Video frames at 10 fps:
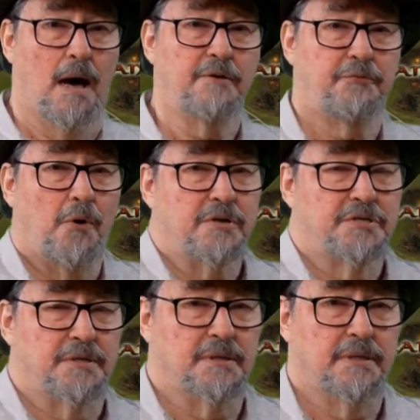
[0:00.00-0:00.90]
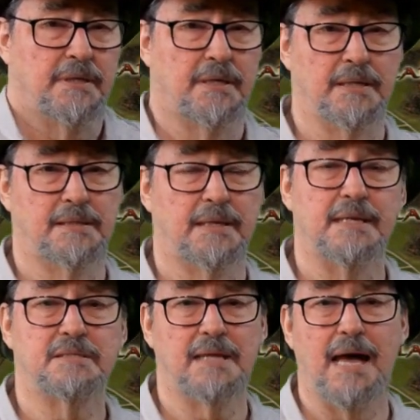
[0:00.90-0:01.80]
Unfortunately,
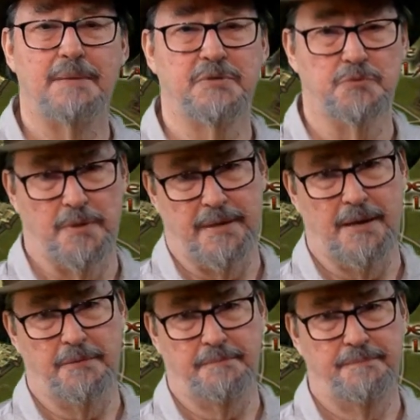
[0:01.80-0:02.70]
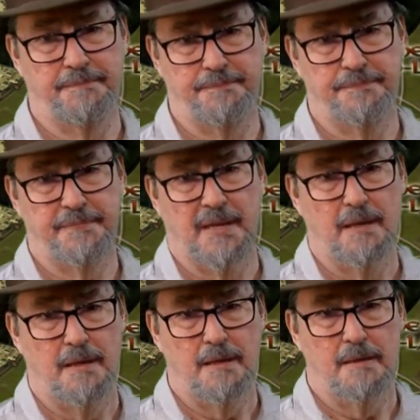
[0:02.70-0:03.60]
today's time has run out.
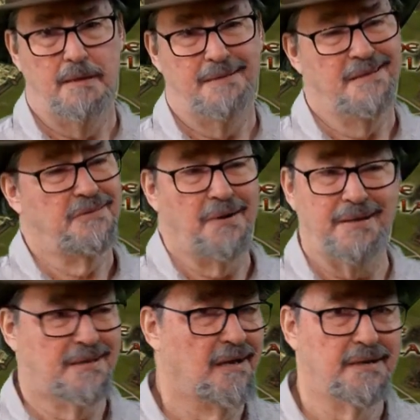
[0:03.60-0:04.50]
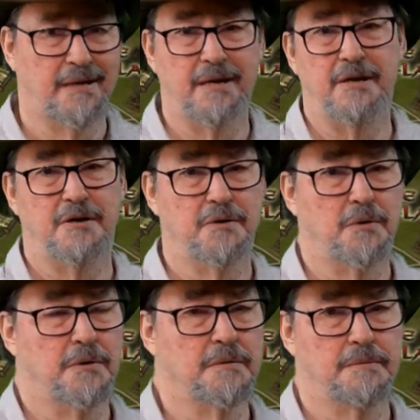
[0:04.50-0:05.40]
Either I cut it
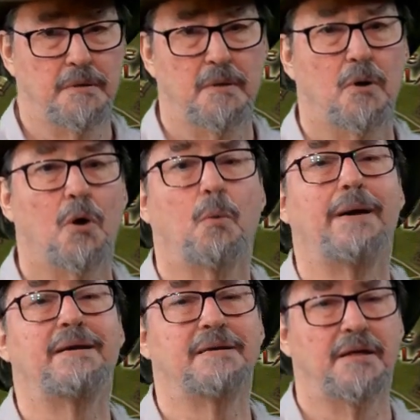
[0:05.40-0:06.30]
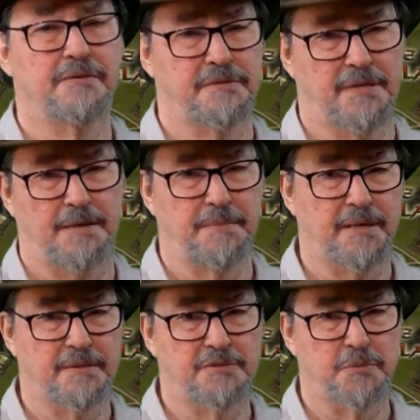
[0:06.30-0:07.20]
here or wait another 10
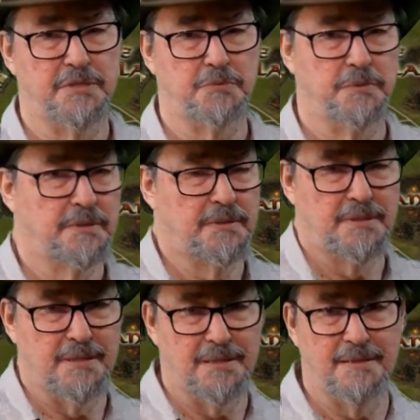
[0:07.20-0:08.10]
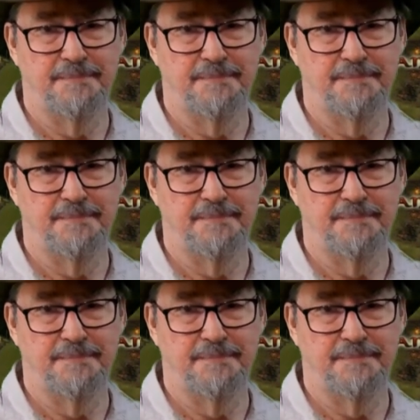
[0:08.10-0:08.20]
minutes, which would